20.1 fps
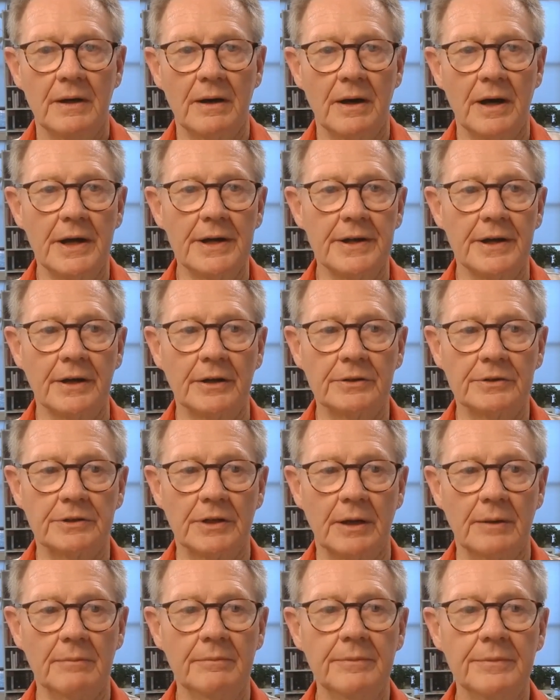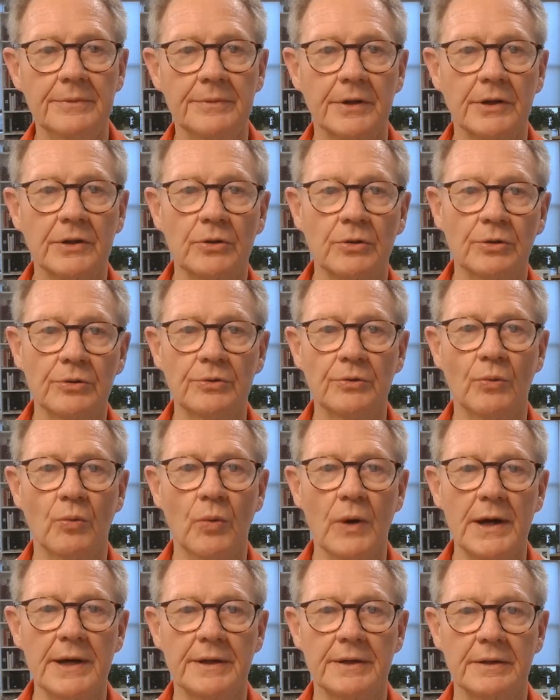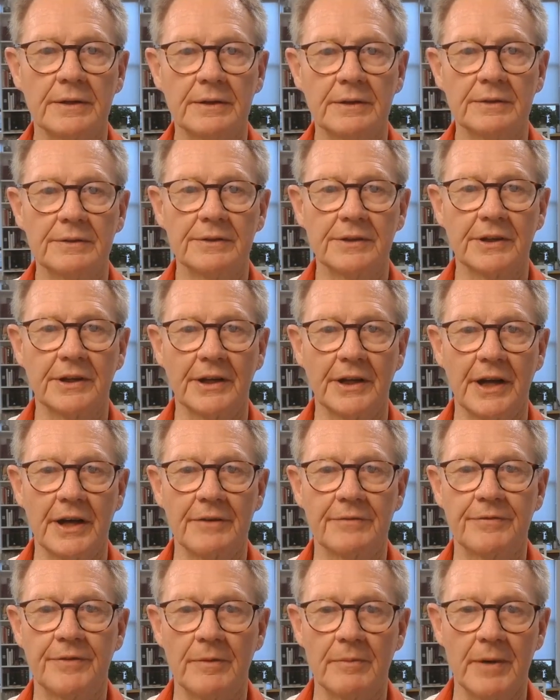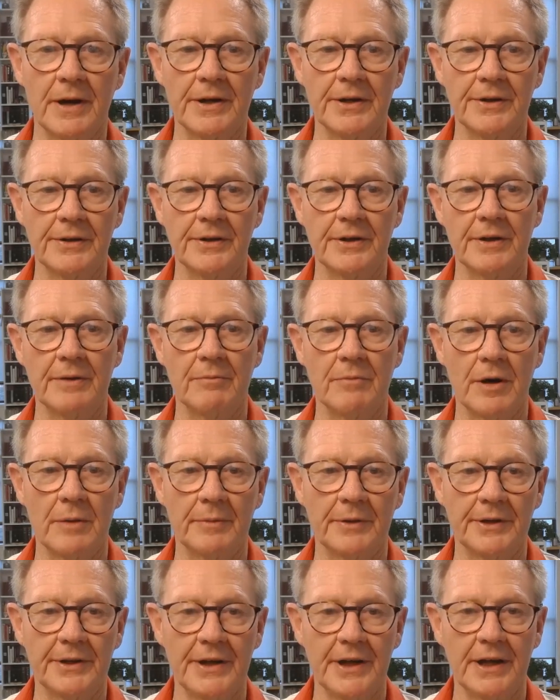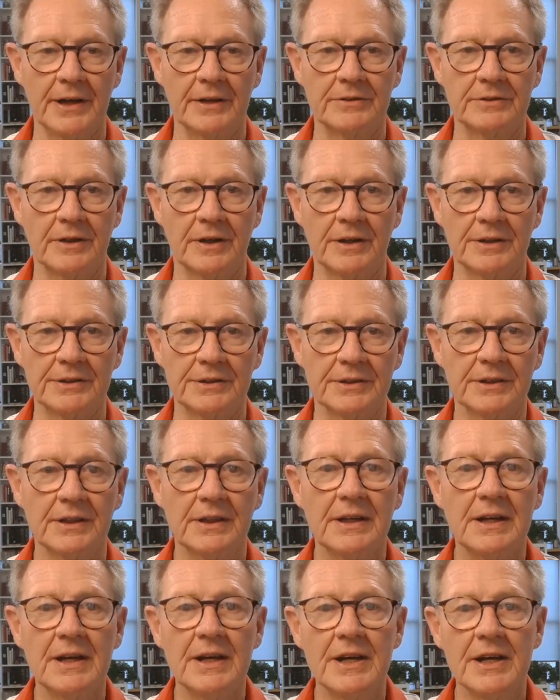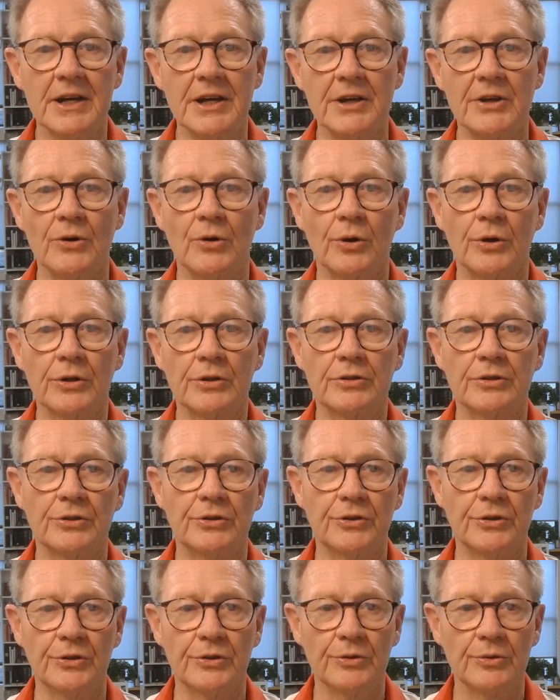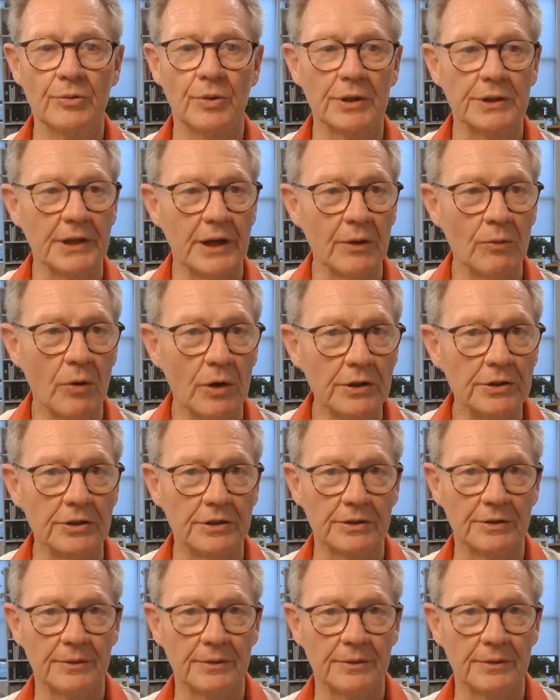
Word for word: I know some that couldn't wait to get out from under their mum and dad's eyes in order to do what they wanted.